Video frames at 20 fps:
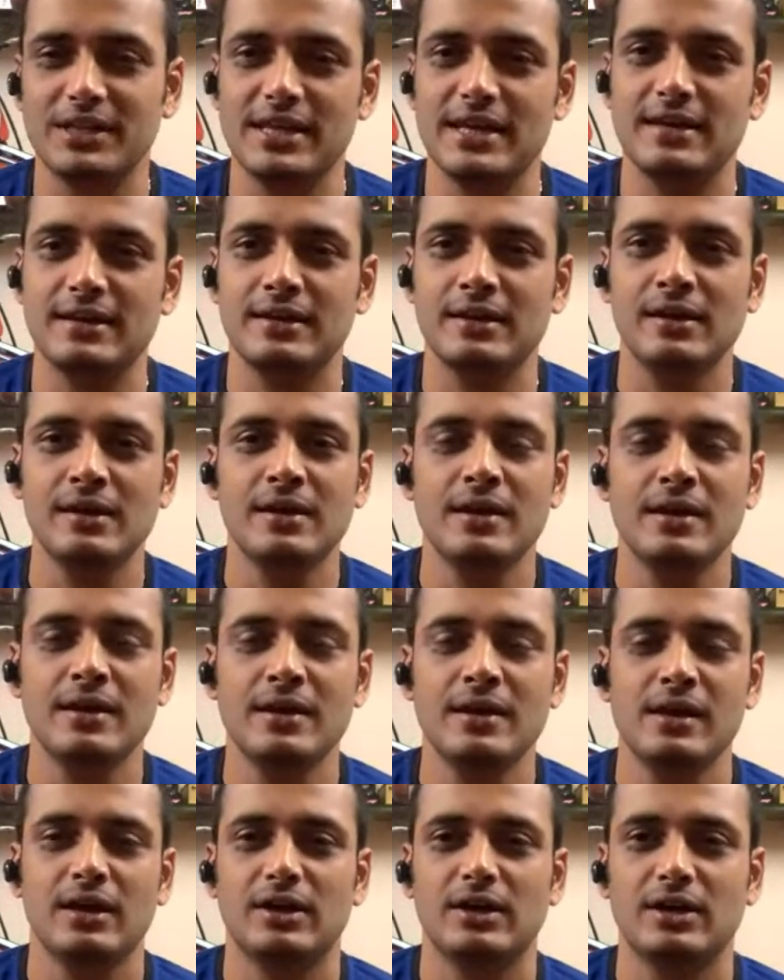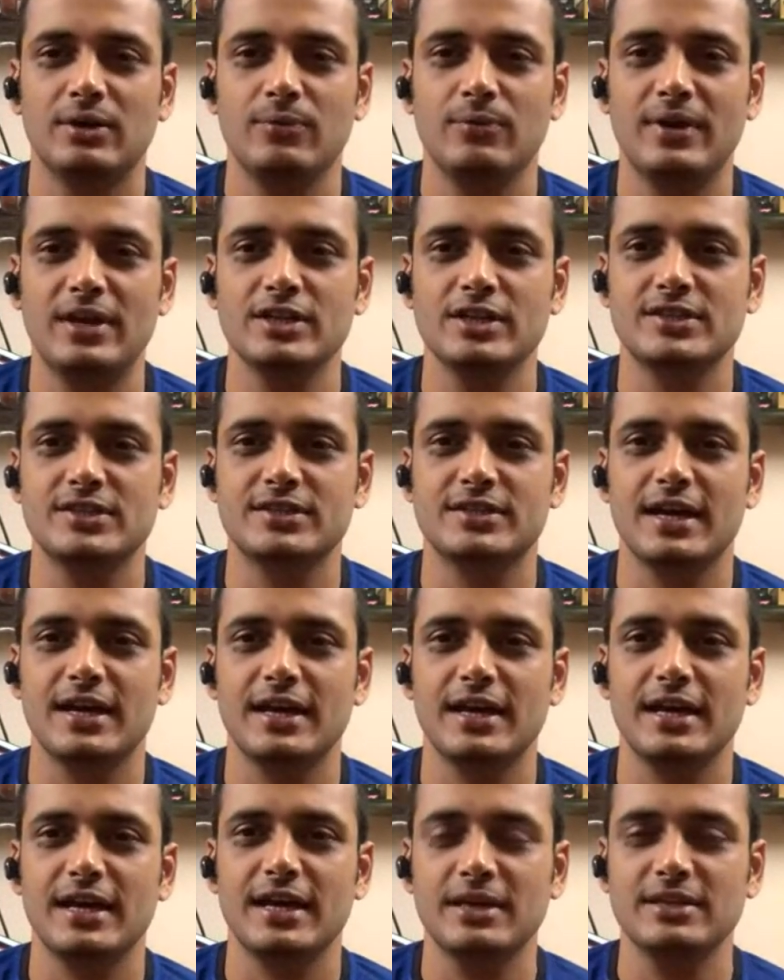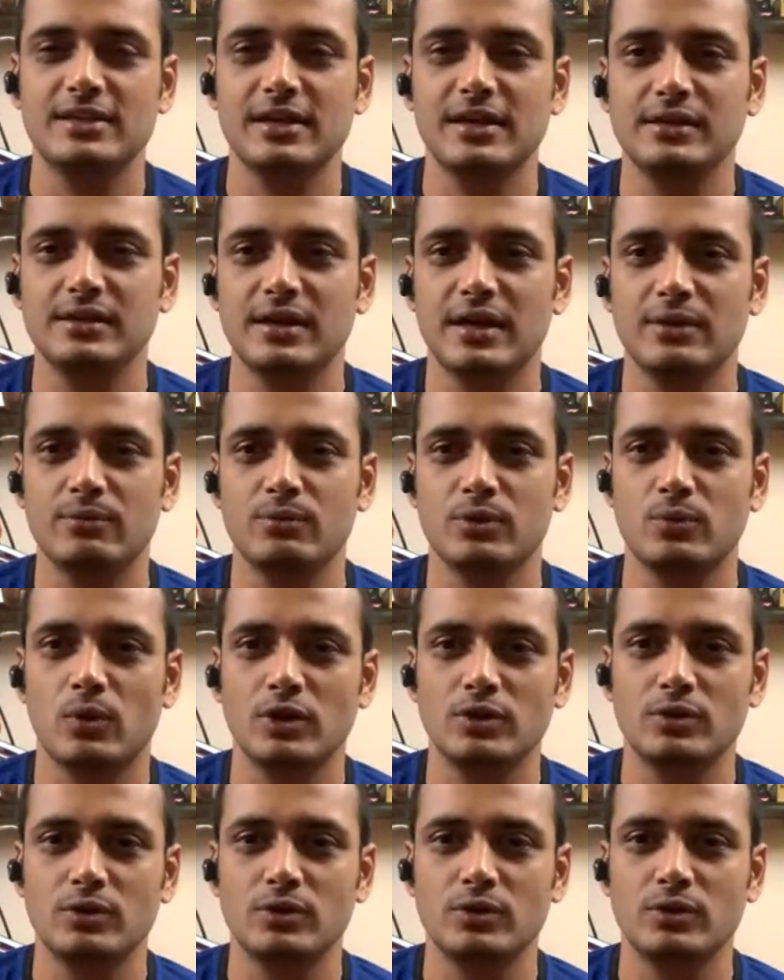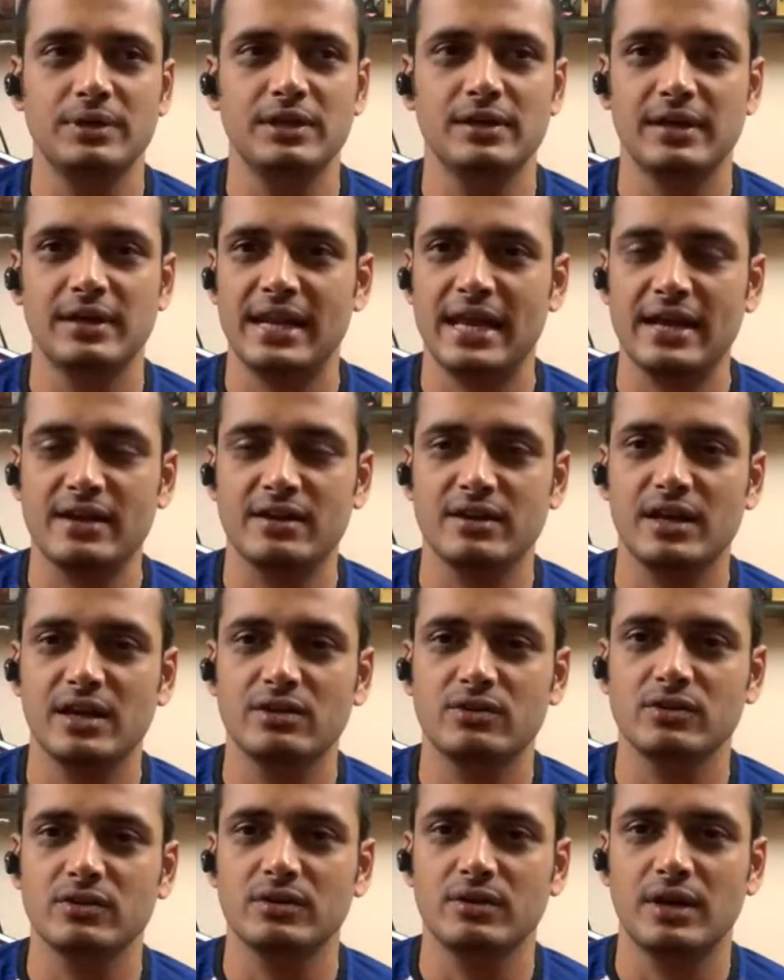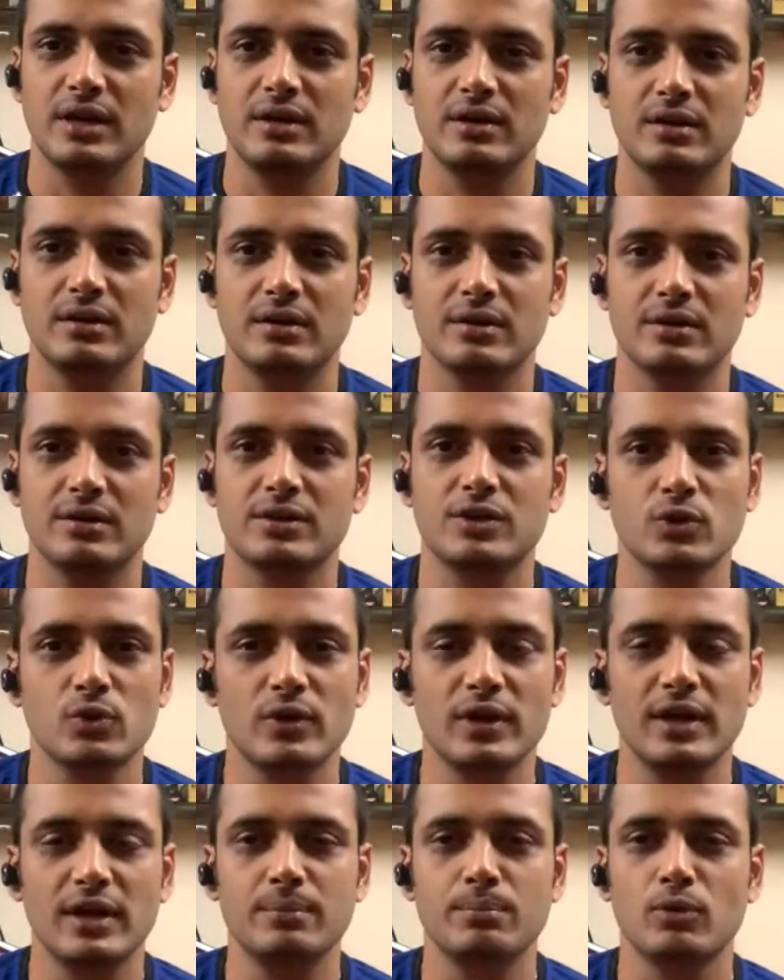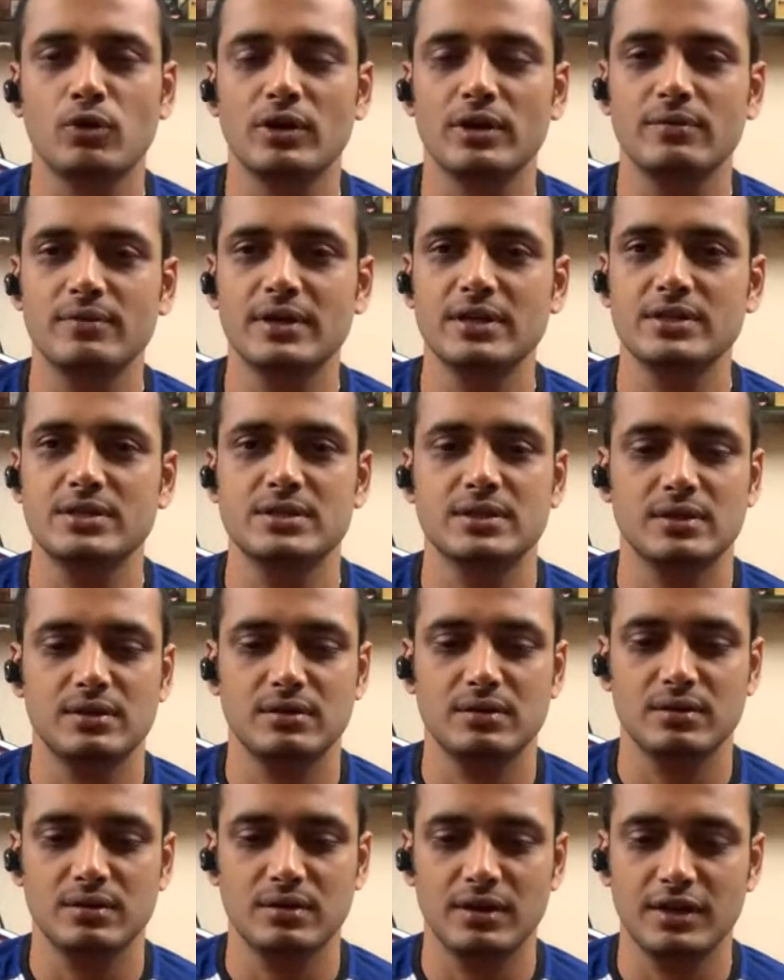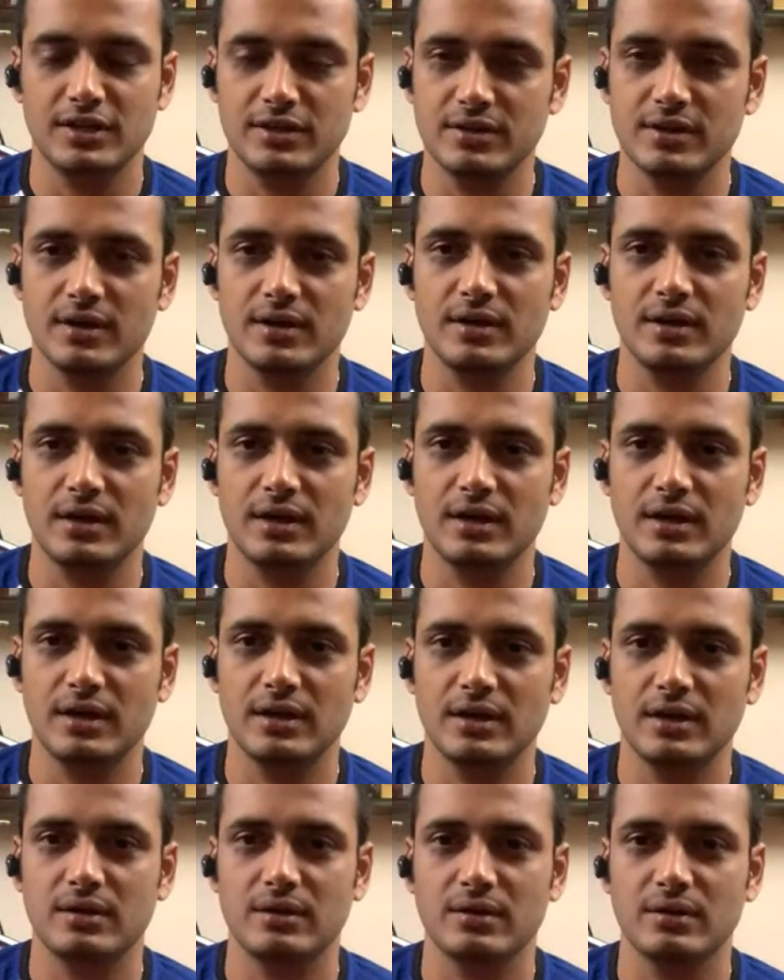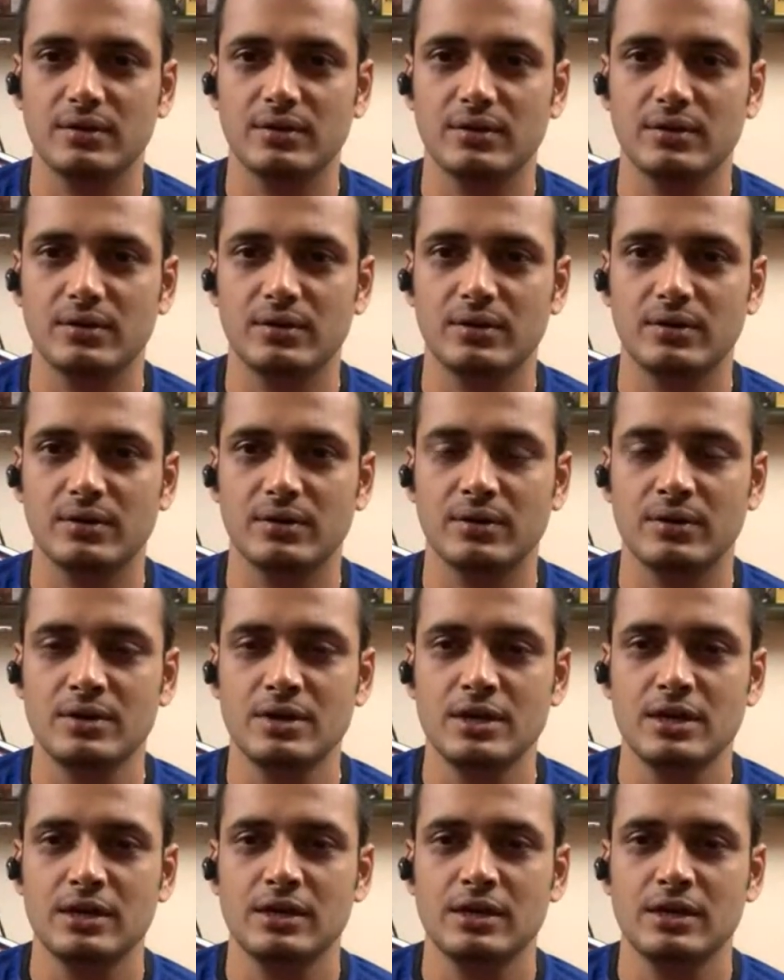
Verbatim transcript: note. But then uh, when it's time, I think I would want to be an aggregator and uh, curate more events in India and uh,